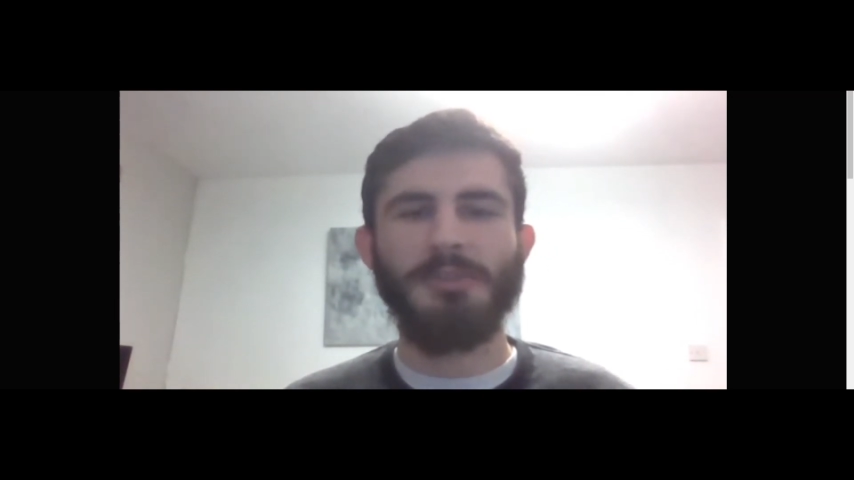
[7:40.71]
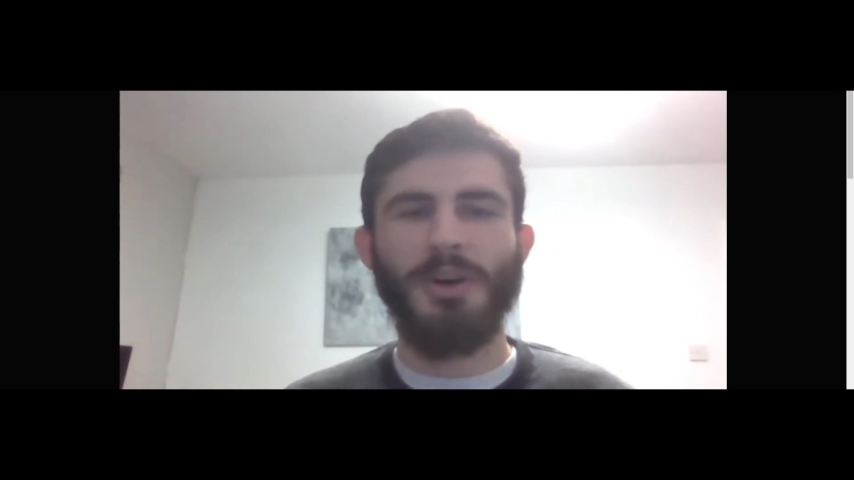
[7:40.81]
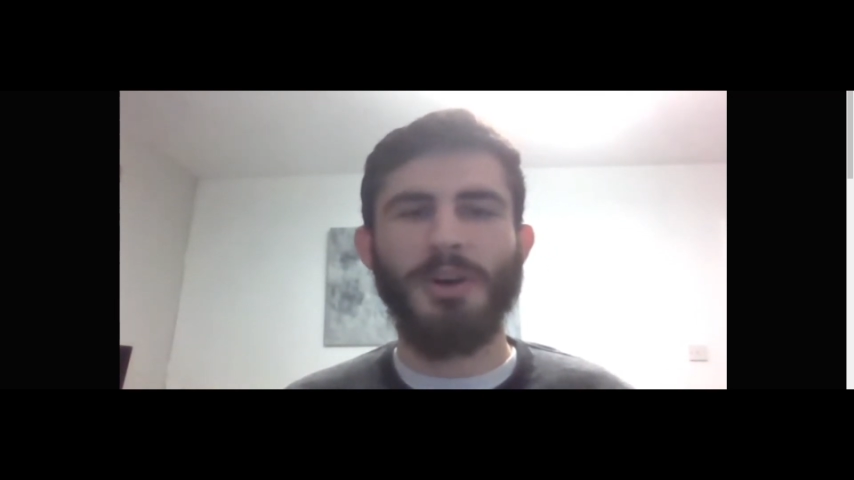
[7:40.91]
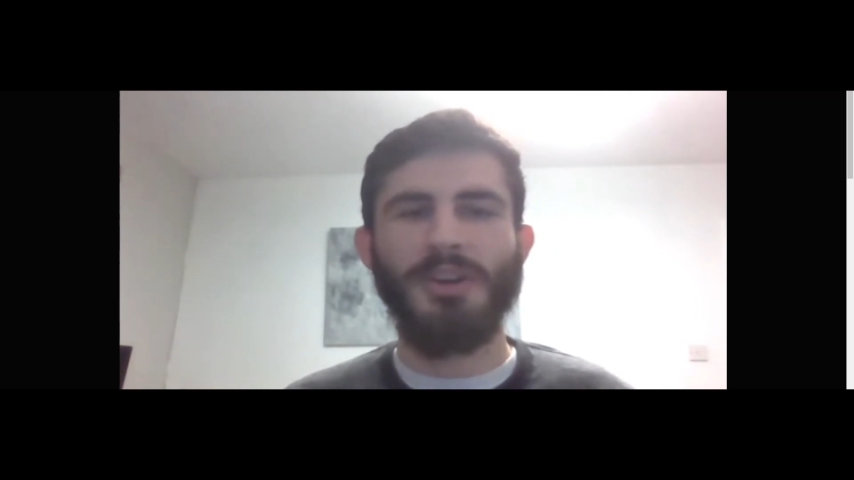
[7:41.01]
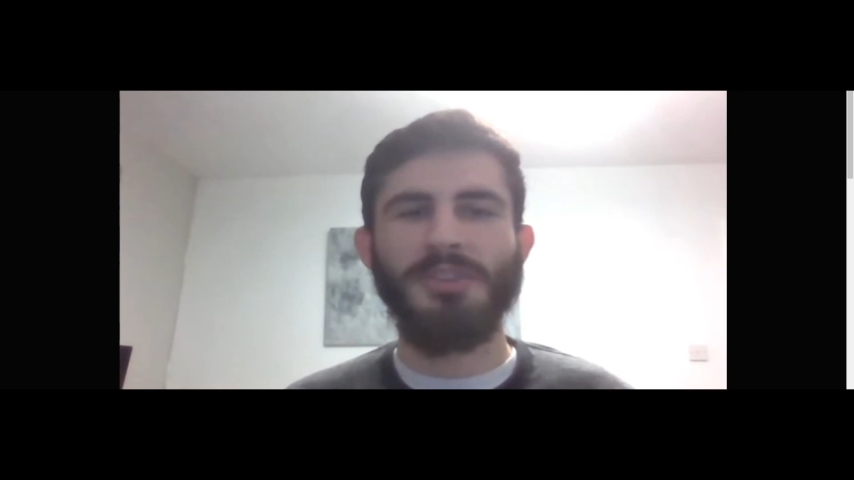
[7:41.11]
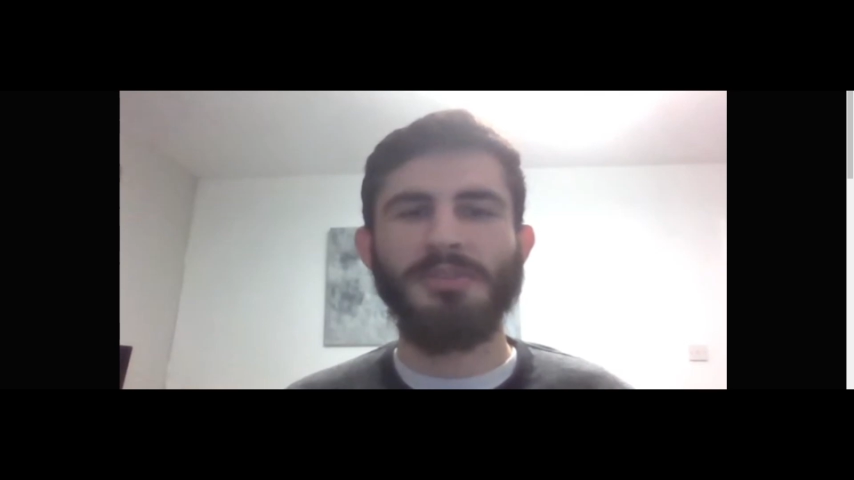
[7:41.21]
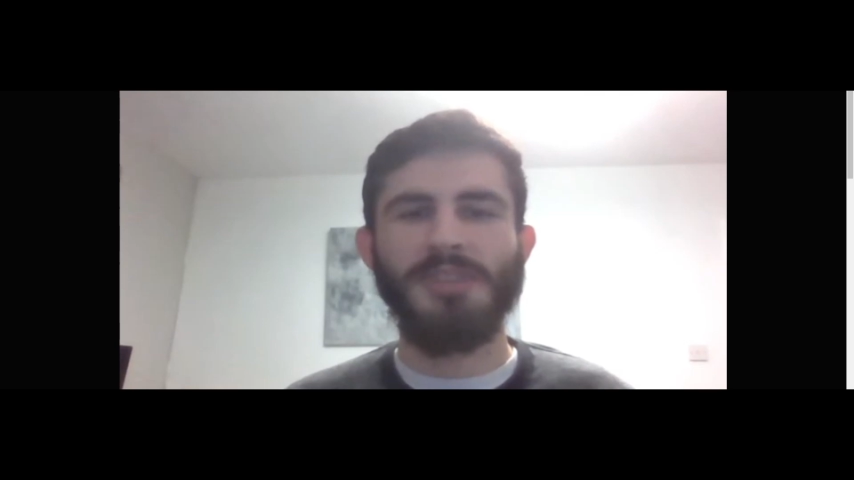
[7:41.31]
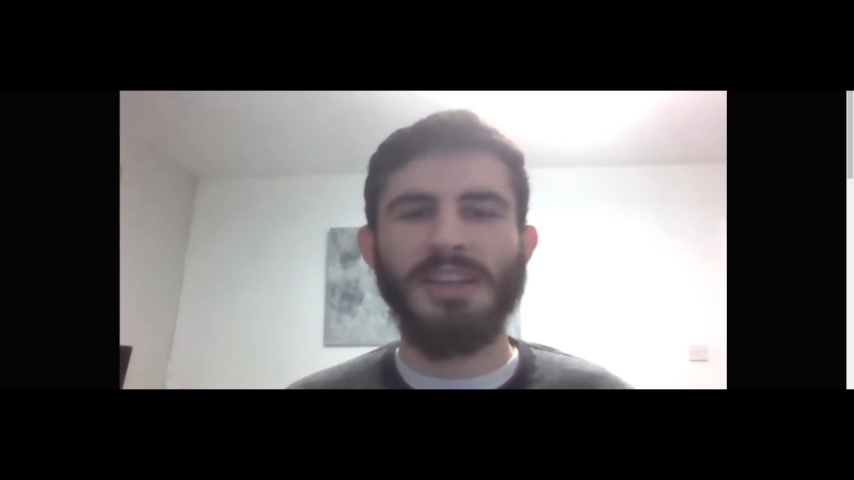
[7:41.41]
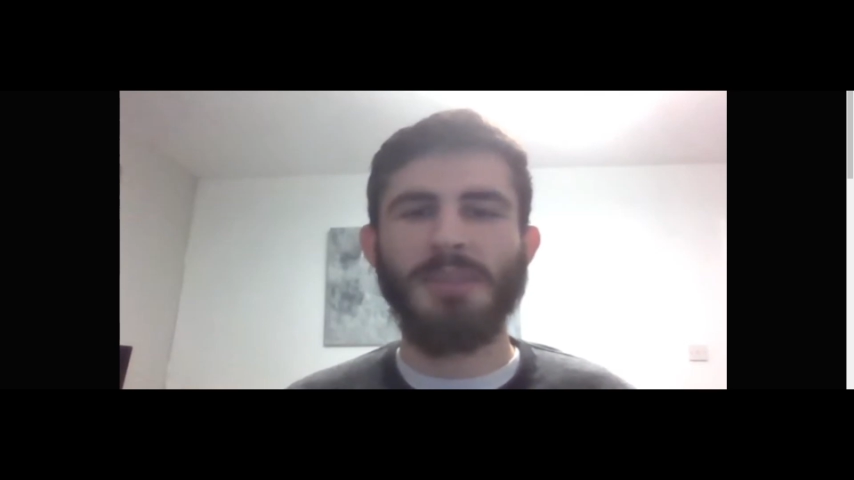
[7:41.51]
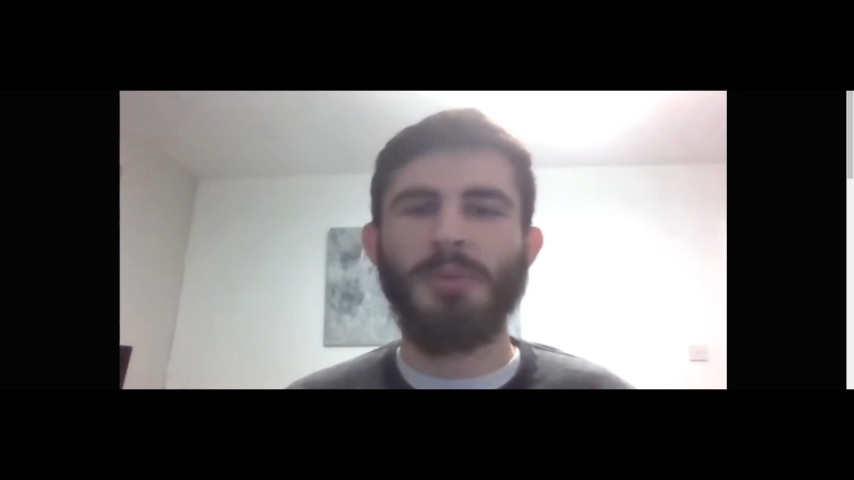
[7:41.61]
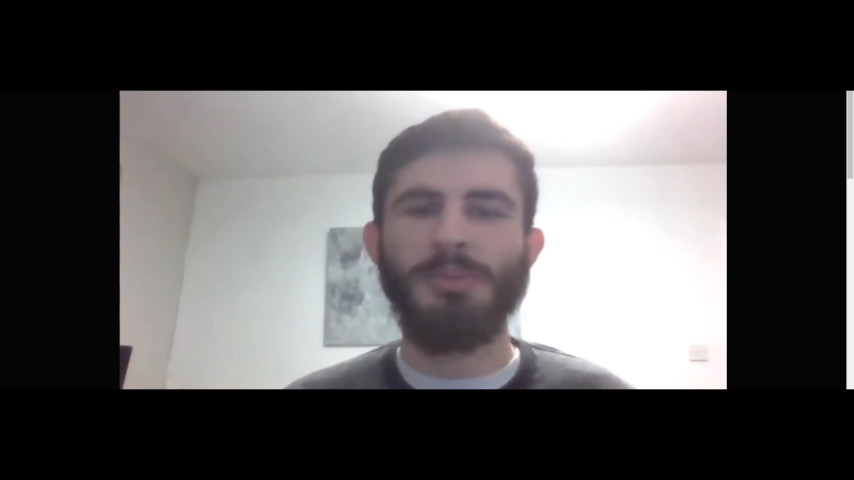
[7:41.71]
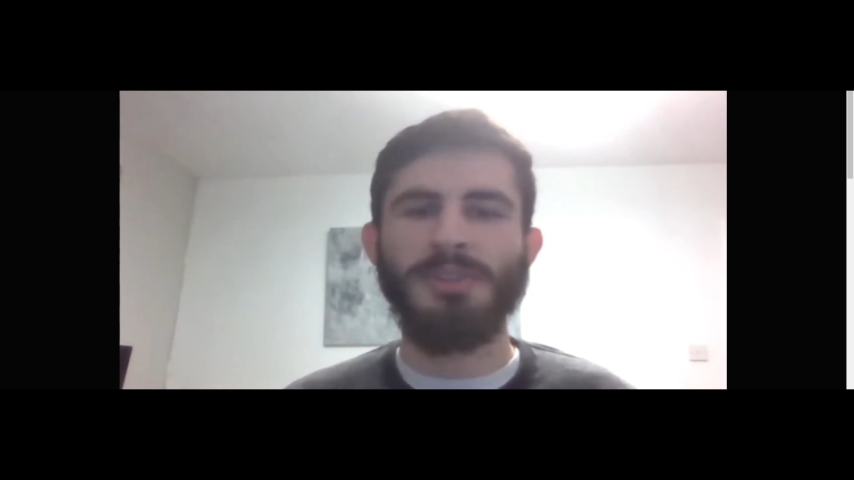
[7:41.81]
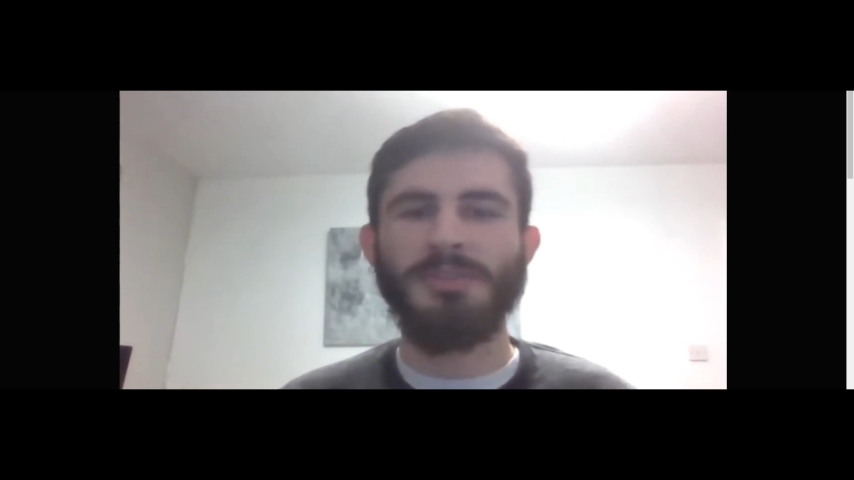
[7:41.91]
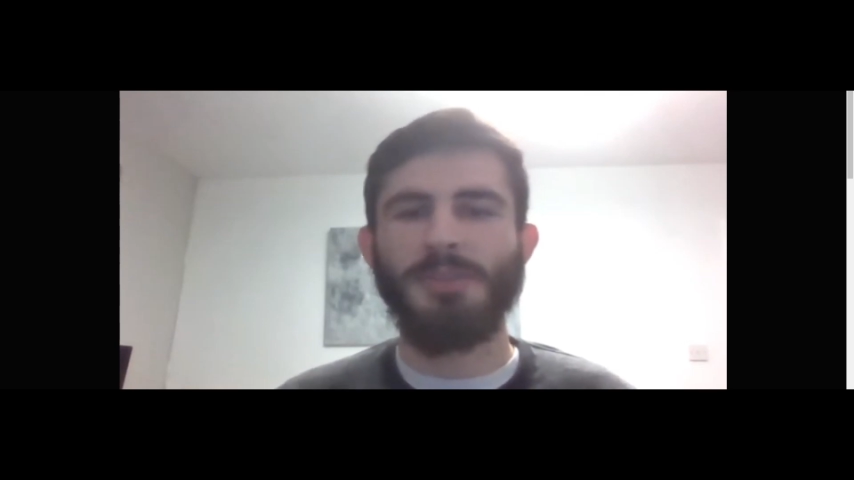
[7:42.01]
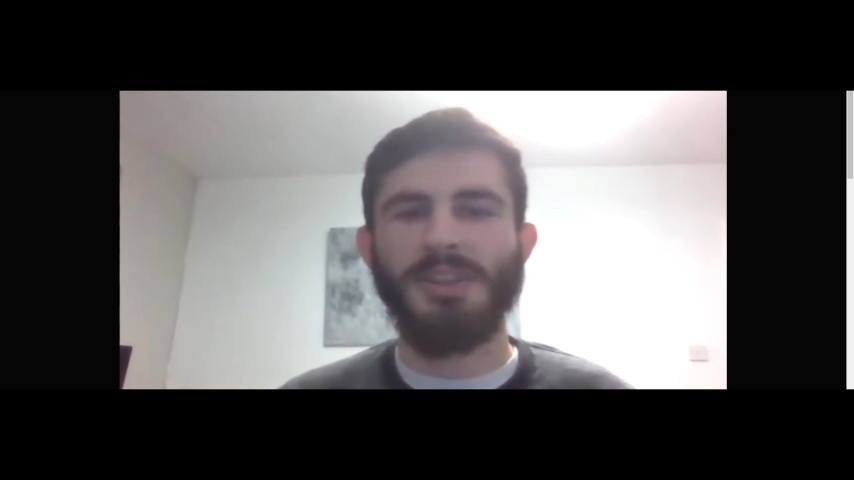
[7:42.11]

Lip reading: He'll have a moan in the